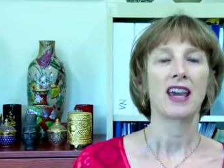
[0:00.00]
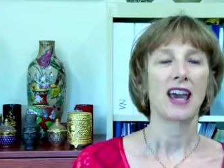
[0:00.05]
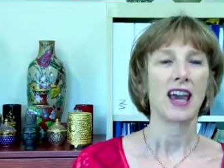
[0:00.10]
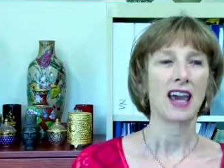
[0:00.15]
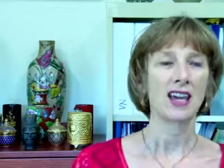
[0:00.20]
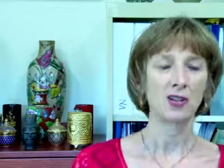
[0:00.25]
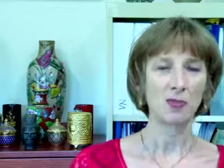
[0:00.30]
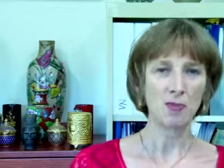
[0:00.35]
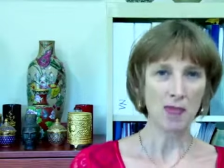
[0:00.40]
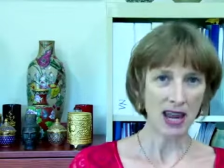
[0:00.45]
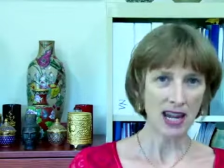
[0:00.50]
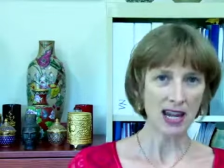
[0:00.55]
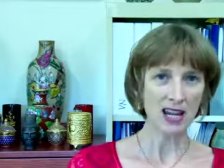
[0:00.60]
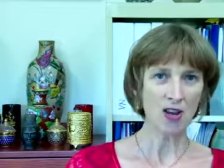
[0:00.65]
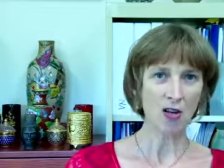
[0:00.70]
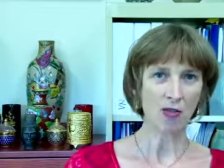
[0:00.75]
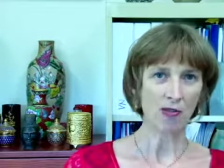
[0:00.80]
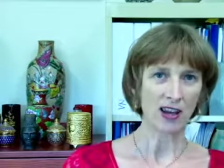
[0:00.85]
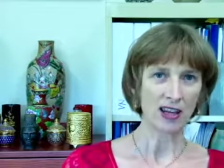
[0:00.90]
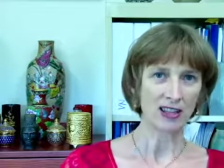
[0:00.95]
And many
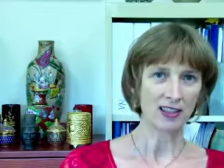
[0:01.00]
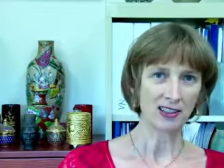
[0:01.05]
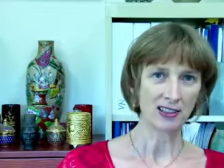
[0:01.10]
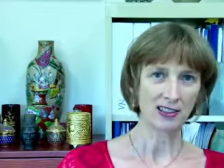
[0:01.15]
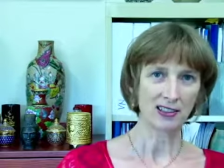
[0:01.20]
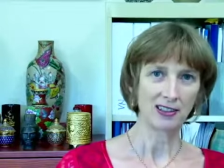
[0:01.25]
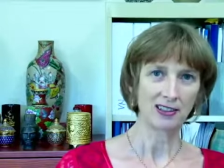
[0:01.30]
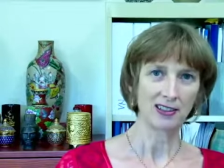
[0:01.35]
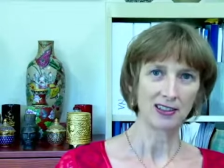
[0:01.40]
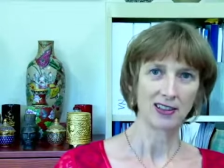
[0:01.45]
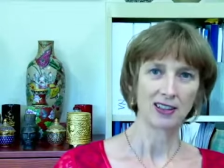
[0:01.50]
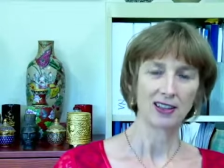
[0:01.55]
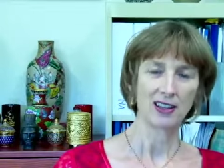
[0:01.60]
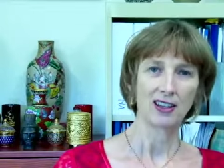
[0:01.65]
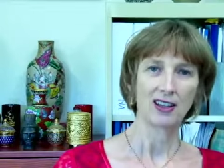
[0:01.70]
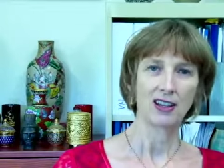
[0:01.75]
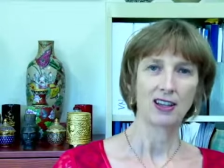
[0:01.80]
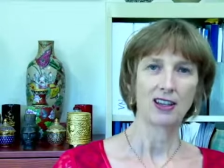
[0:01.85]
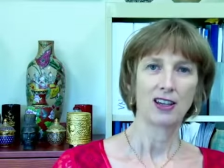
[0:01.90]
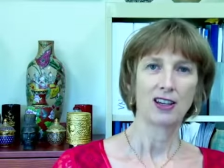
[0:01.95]
of us
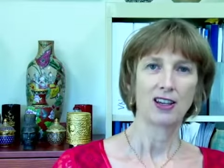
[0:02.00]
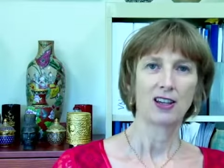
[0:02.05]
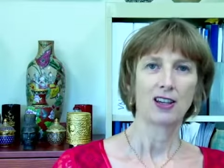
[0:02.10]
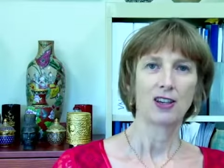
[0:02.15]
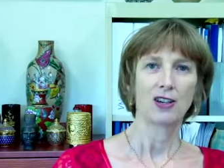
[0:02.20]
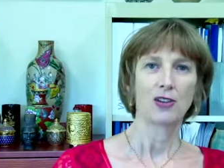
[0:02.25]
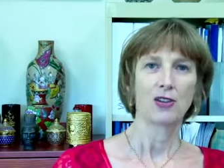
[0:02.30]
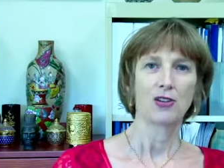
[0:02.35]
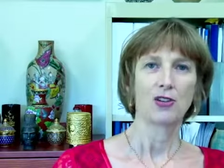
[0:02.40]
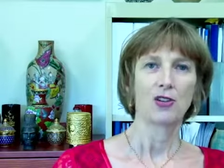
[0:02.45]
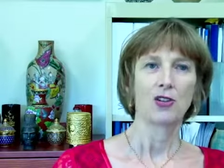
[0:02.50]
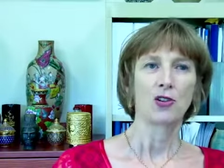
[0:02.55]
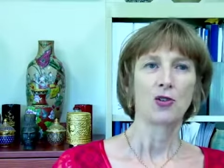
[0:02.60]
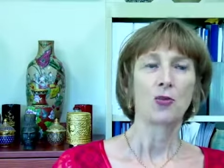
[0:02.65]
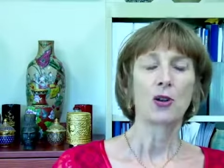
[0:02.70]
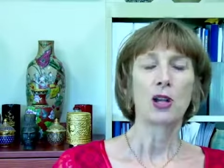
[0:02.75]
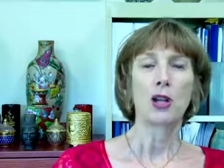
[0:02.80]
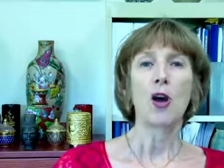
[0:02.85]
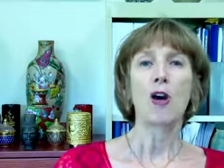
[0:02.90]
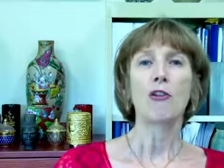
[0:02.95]

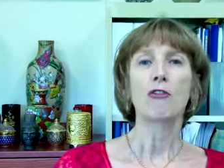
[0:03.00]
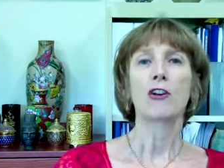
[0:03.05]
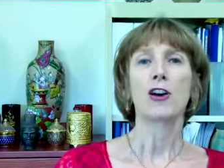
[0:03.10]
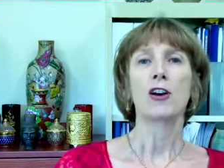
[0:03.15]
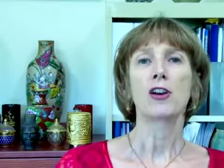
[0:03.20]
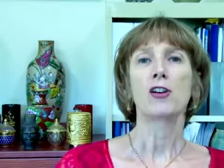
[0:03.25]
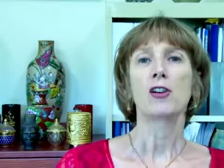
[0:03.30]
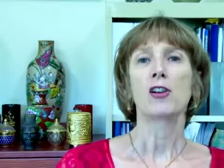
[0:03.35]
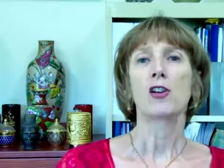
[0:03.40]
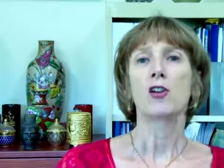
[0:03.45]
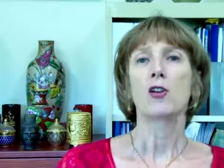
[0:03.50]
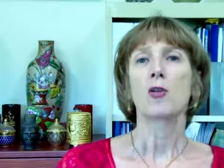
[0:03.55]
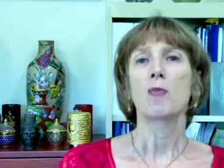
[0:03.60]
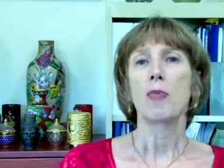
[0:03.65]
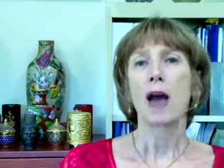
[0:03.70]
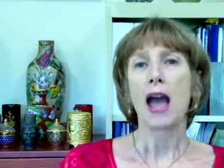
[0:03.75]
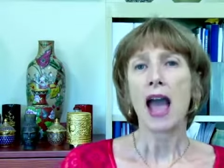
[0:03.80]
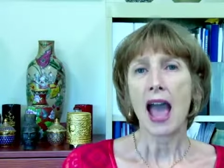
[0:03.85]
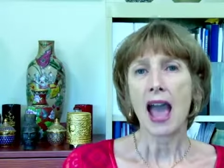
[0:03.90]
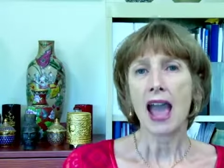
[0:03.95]
will offer
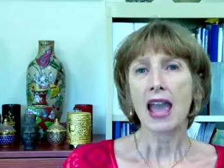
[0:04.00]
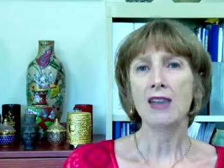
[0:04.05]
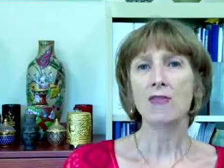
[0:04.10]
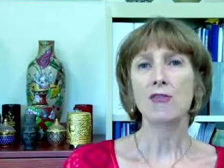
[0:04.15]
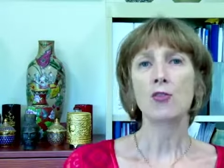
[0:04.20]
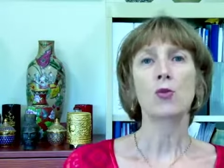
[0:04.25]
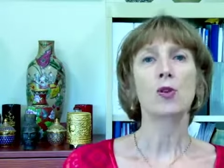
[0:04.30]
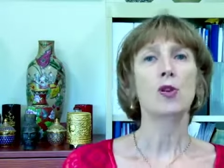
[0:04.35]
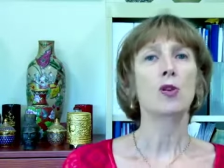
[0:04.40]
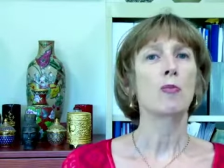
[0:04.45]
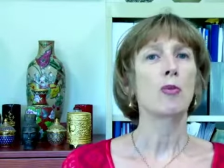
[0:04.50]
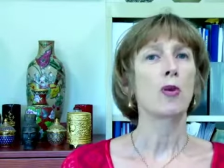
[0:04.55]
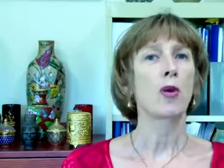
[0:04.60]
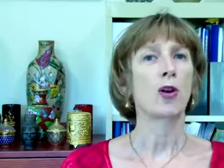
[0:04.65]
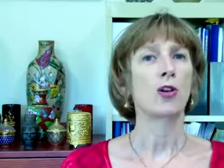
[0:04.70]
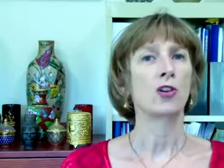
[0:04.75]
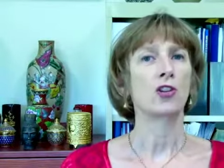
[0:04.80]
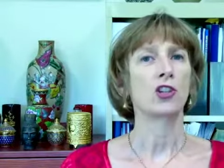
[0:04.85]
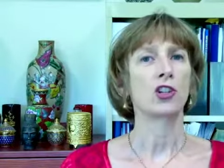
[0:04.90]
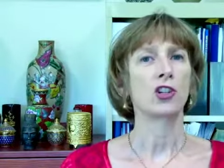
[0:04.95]
behavioural
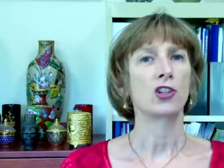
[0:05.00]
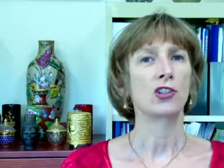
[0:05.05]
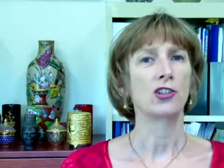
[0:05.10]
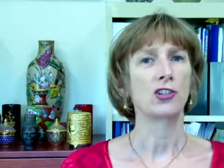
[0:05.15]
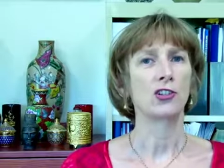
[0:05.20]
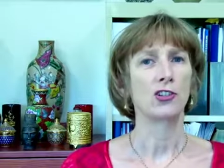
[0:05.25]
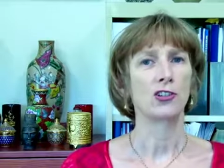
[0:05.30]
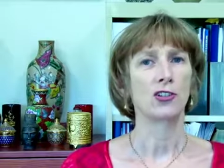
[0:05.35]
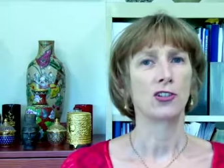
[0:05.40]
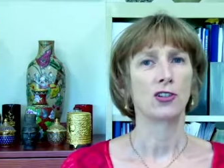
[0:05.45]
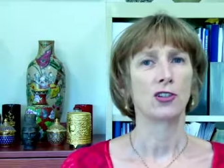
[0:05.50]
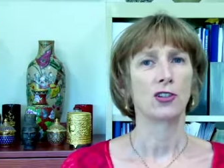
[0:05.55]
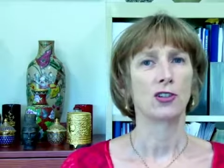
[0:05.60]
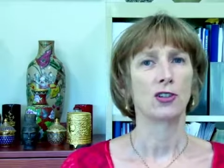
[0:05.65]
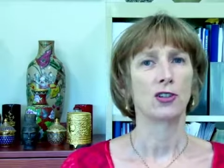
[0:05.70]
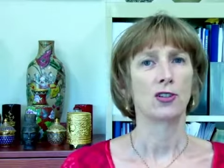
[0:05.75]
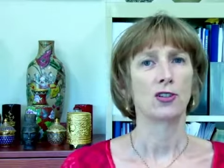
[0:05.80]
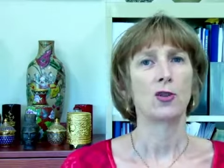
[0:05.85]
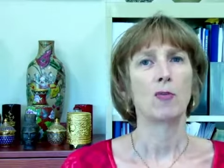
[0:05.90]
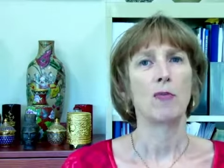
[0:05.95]
approaches
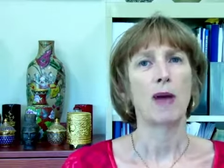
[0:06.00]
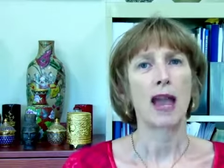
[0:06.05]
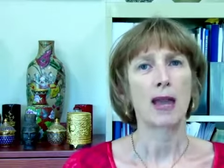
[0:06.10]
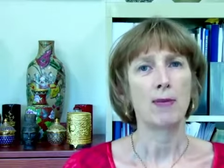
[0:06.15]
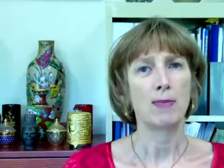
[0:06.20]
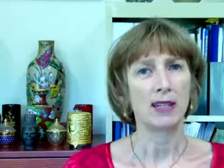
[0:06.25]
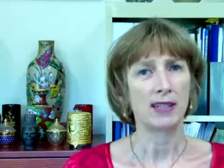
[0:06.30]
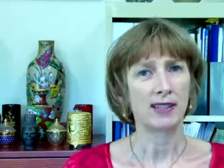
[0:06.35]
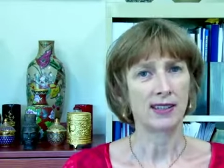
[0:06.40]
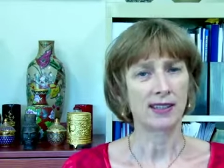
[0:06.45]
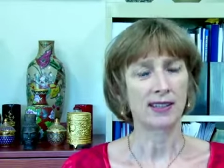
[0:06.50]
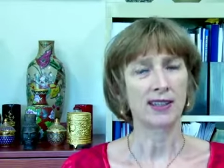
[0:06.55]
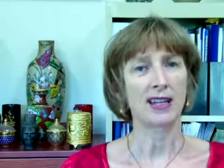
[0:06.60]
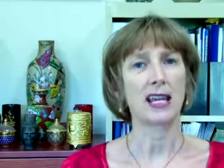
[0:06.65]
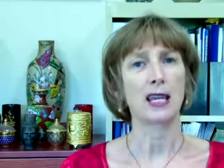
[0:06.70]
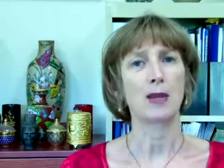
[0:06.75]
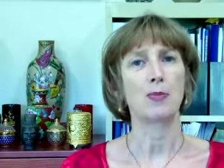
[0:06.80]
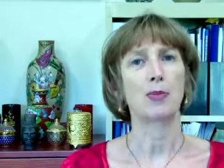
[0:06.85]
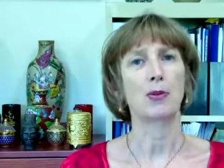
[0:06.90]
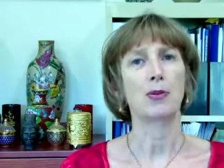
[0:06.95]
to babies'
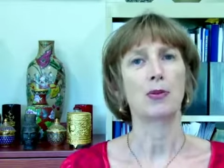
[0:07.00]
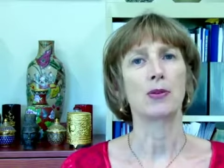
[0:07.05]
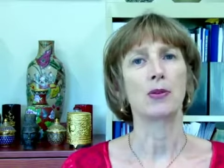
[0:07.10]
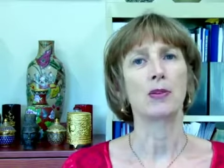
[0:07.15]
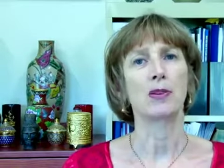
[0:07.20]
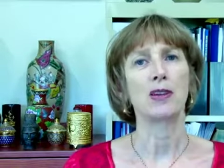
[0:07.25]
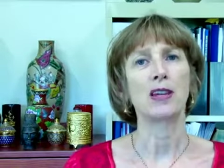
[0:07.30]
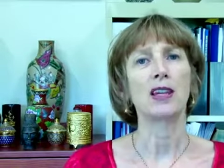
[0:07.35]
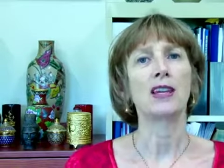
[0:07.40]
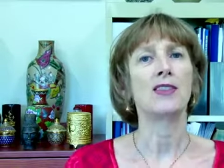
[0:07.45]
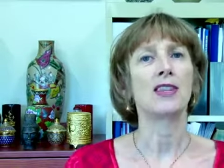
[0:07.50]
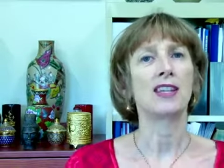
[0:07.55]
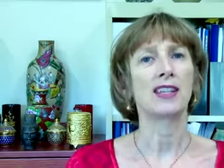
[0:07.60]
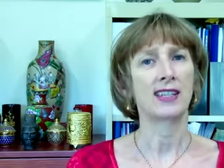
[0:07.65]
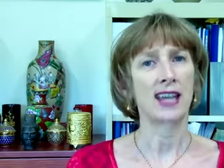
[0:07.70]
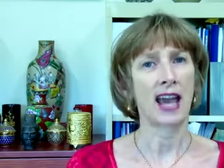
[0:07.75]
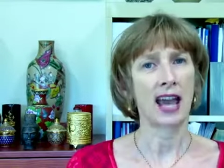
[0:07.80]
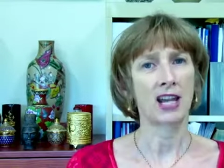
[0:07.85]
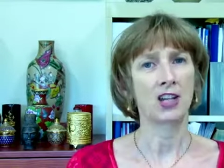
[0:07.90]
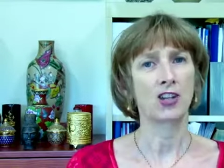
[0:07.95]
sleep in this
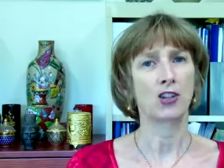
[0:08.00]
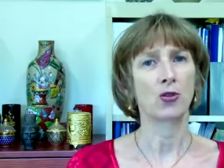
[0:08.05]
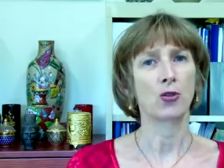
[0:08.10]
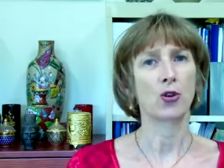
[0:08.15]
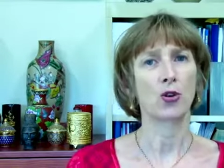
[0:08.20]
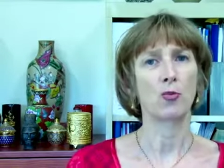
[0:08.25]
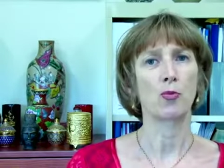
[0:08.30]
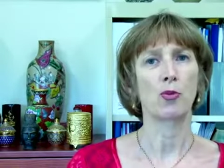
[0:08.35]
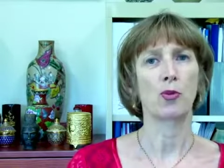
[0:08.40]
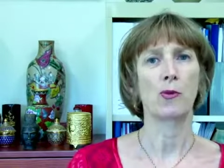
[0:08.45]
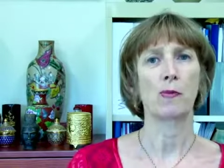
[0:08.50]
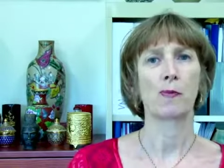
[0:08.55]
age group.